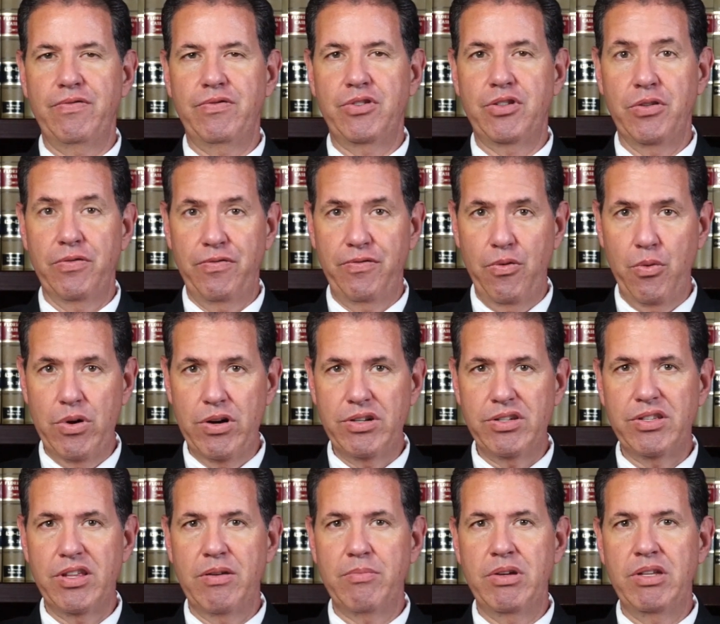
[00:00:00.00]
to
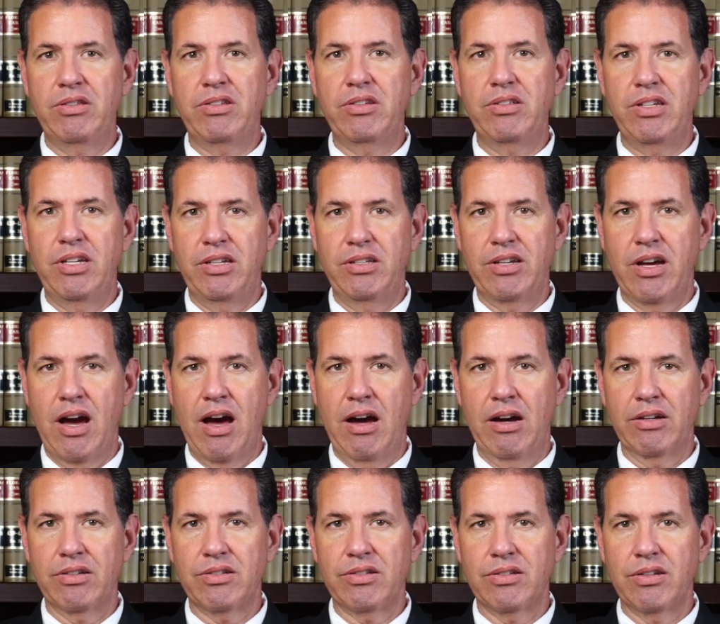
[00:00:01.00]
force them into
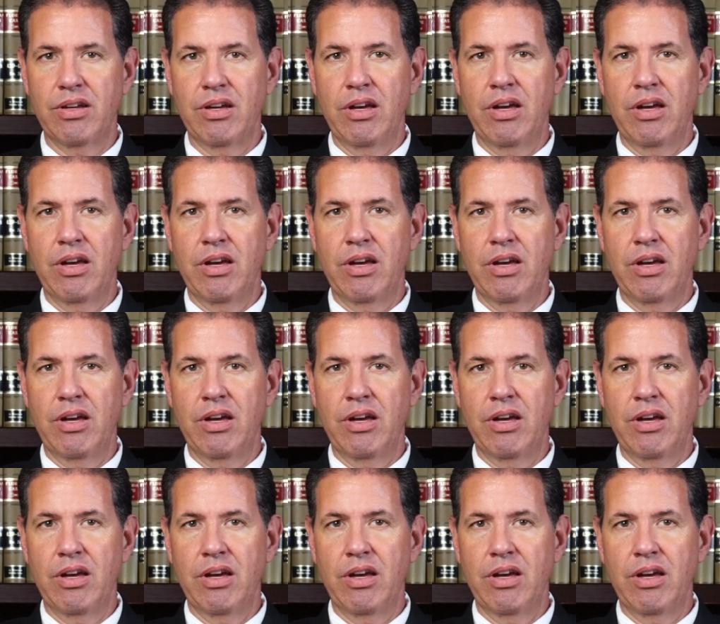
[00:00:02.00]
detox.